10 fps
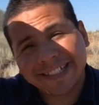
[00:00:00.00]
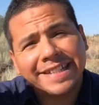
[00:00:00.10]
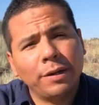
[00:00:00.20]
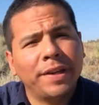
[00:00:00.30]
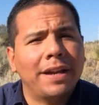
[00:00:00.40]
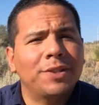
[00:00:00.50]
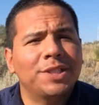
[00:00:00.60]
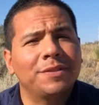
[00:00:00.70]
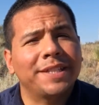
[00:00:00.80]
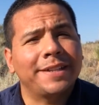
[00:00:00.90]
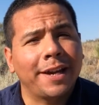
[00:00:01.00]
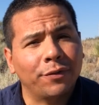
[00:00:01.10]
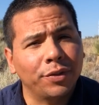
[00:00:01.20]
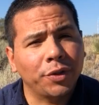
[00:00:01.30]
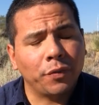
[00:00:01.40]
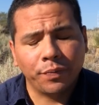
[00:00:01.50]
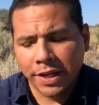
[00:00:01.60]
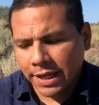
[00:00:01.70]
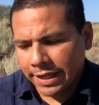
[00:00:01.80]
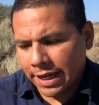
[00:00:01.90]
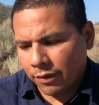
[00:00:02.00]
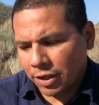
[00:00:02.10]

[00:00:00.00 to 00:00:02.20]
today we have ourselves a knife review. Now,